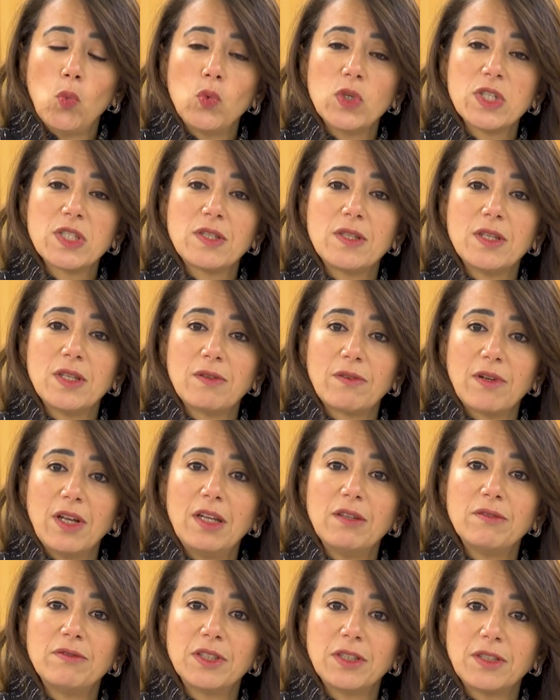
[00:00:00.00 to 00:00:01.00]
with the
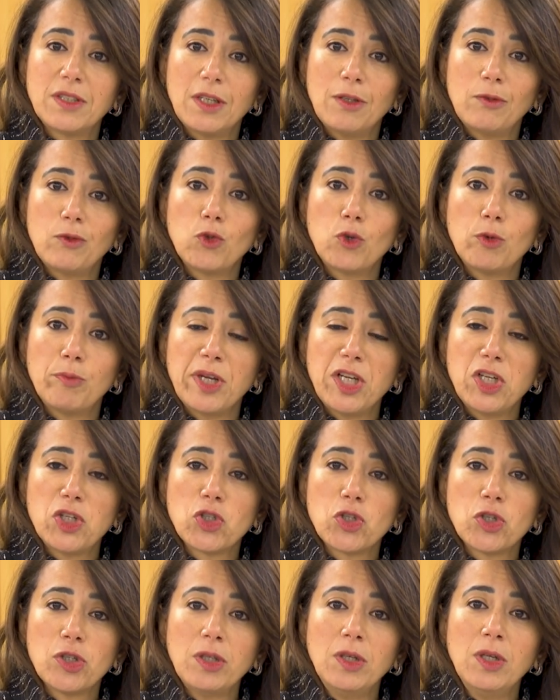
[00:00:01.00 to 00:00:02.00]
relevant
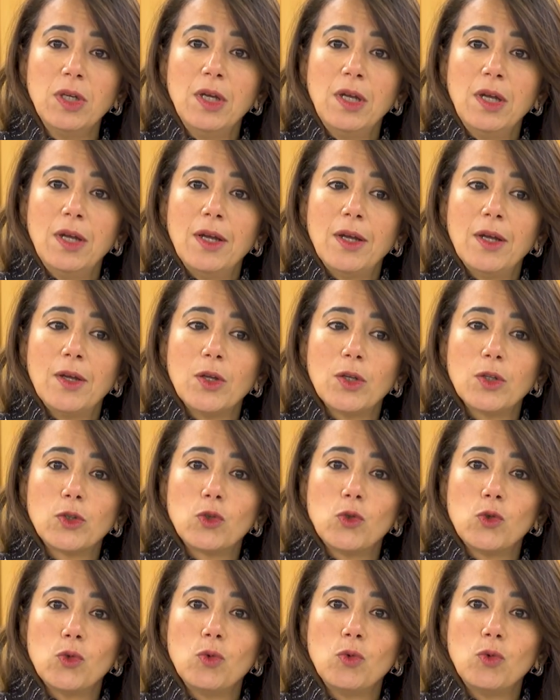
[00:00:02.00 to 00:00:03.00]
information
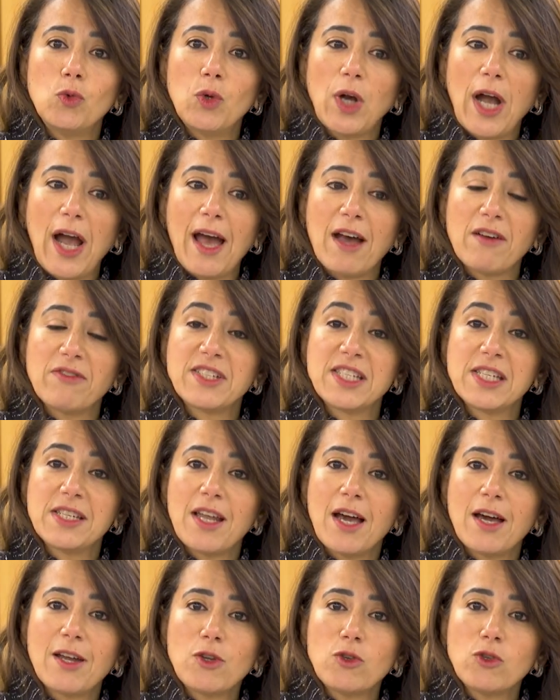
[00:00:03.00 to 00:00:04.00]
to have
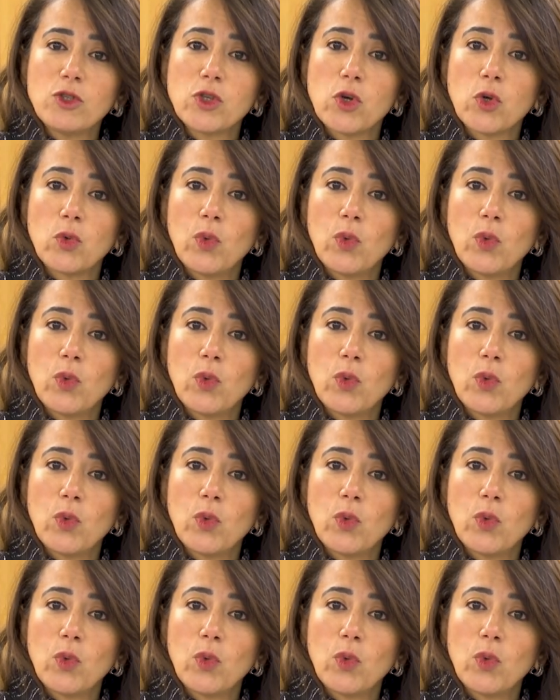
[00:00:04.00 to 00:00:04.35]
scenarios on